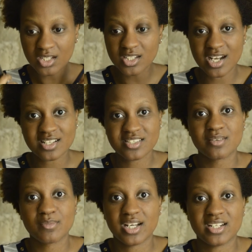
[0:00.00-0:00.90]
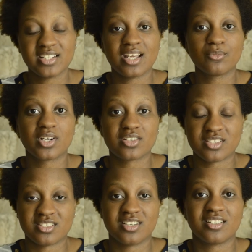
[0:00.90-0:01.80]
not somebody that wears
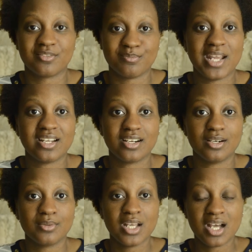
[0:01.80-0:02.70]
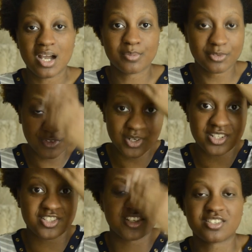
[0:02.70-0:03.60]
a ton of makeup. I prefer
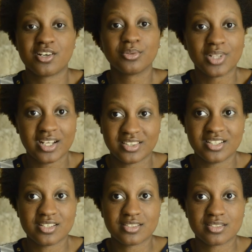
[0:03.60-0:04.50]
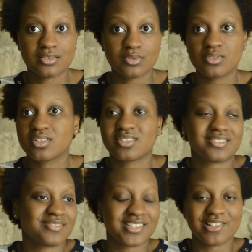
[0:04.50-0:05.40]
to just go like this.
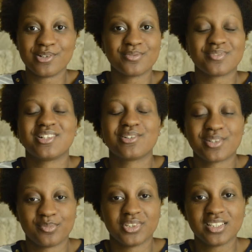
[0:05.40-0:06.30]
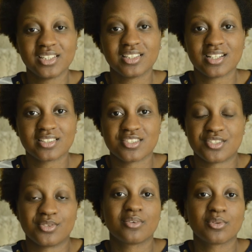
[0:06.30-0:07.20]
Go completely like
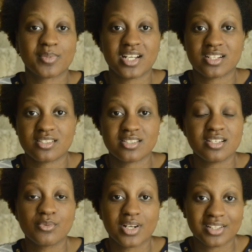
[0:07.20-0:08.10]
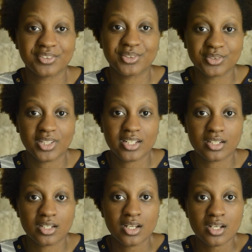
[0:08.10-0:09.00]
this so everybody can see what I look like.
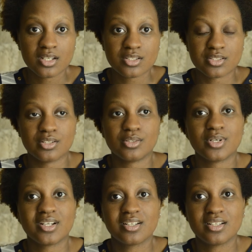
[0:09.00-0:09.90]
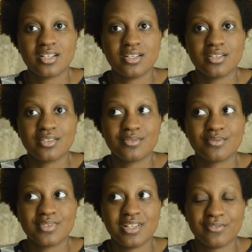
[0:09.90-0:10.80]
So
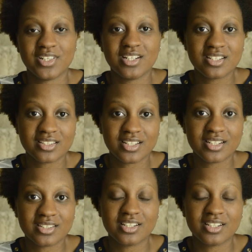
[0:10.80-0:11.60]
if anything,